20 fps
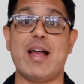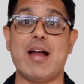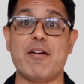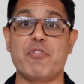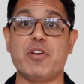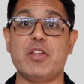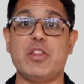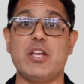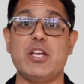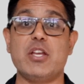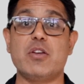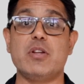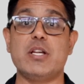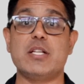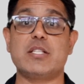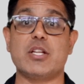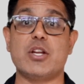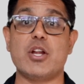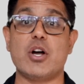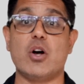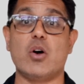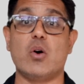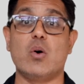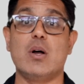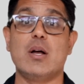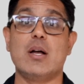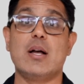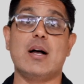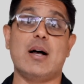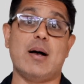everything you need to
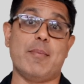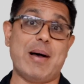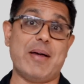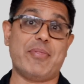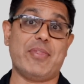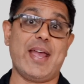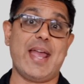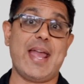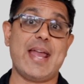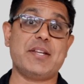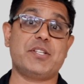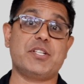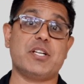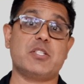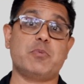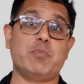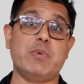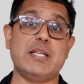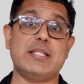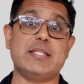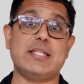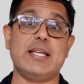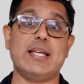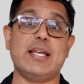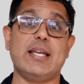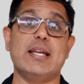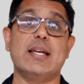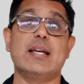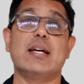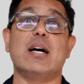know about the
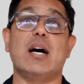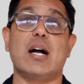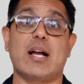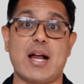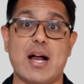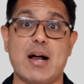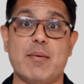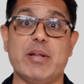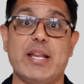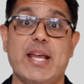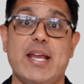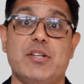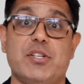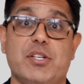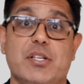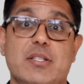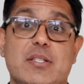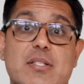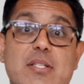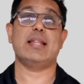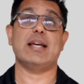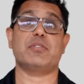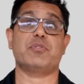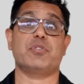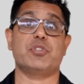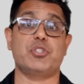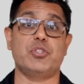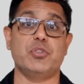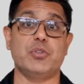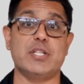HSPT accommodations. That's
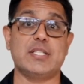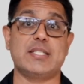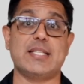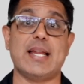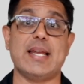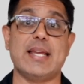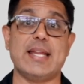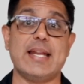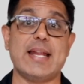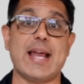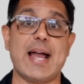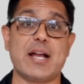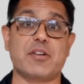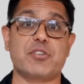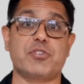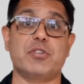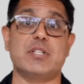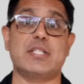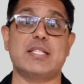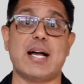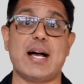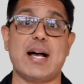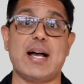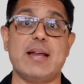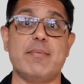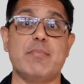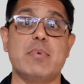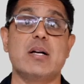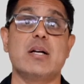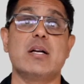for students that need extra
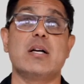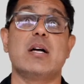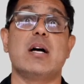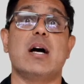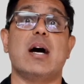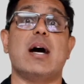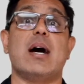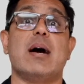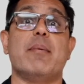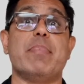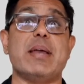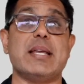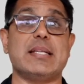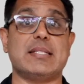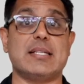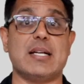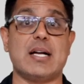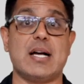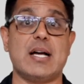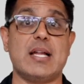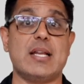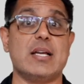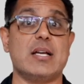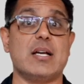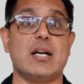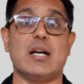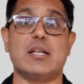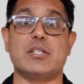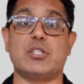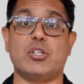time based on
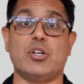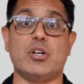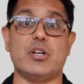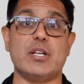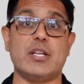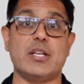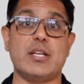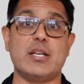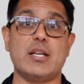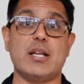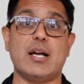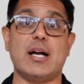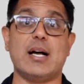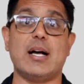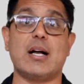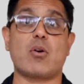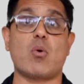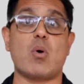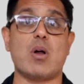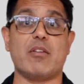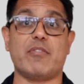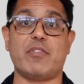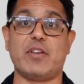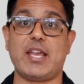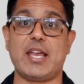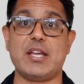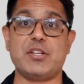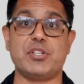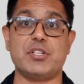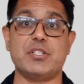certain
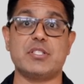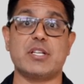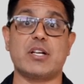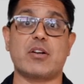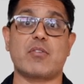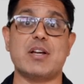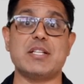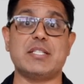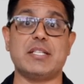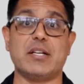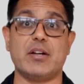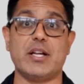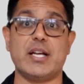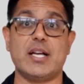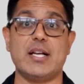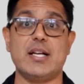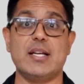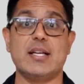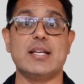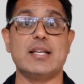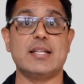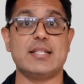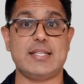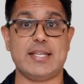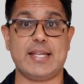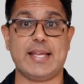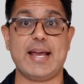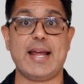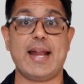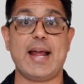qualifications and criteria
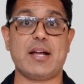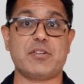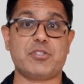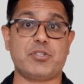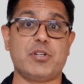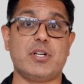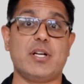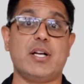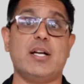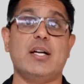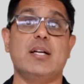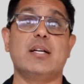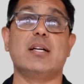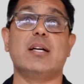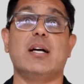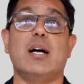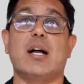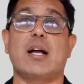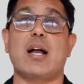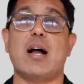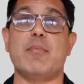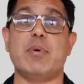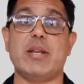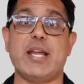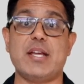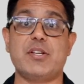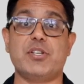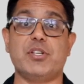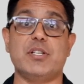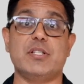to get extra
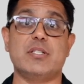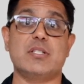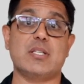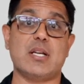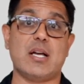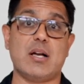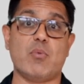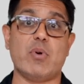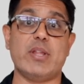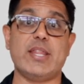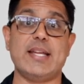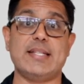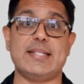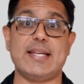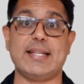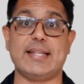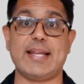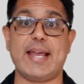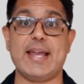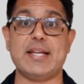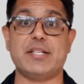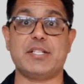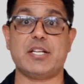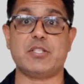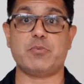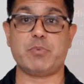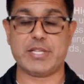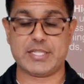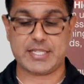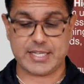accommodations when they take the
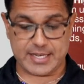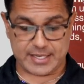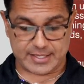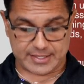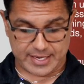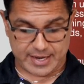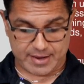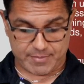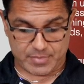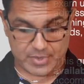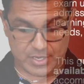HSPT exam.